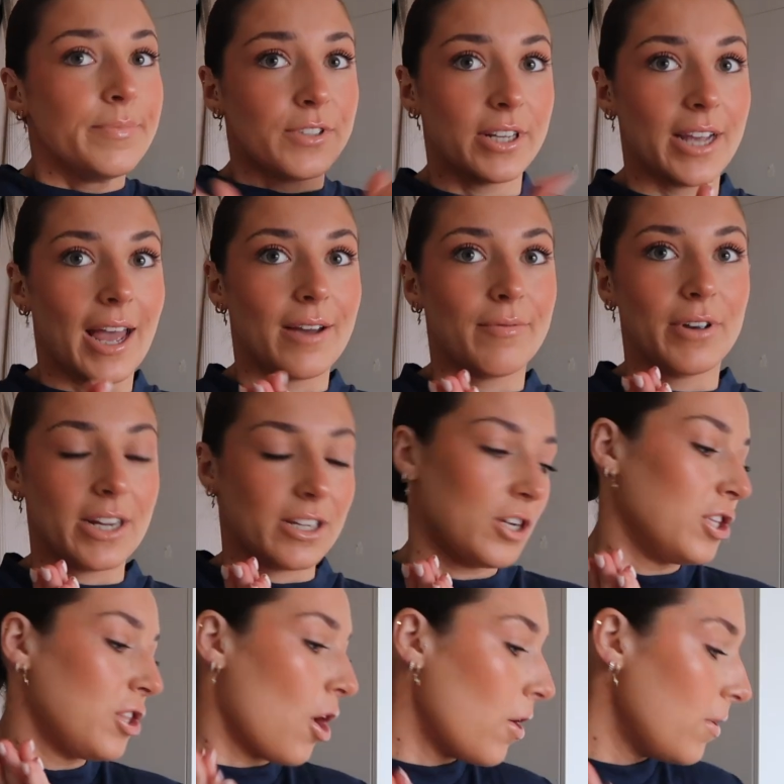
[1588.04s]
So yeah, I'm really
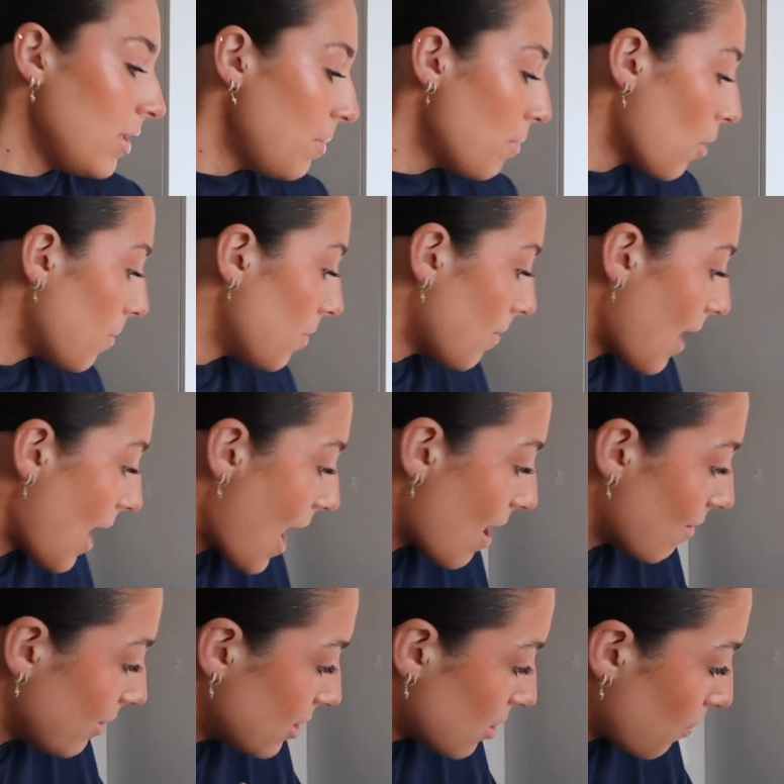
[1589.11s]
excited. The only problem I
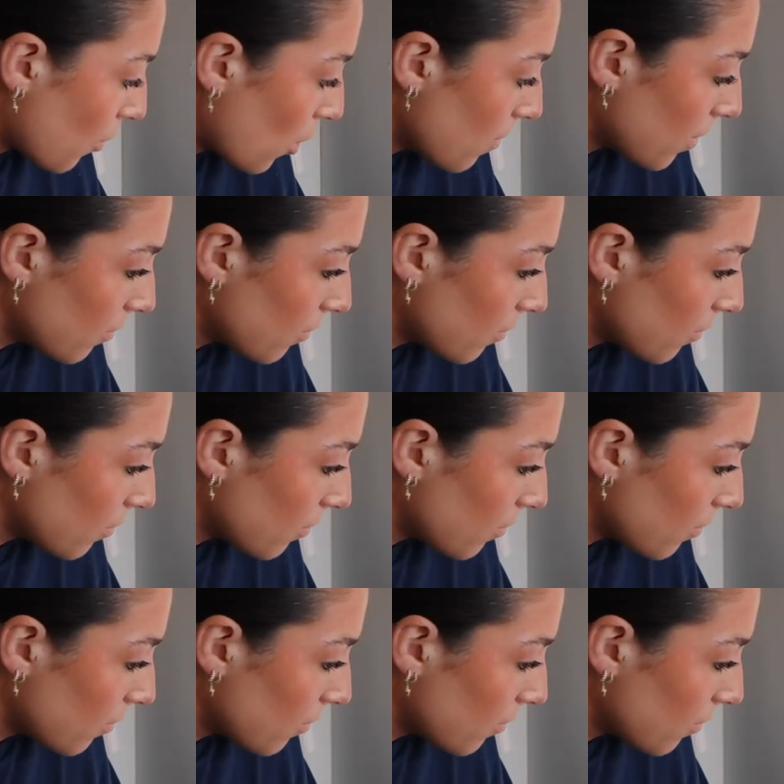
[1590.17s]
have is I broke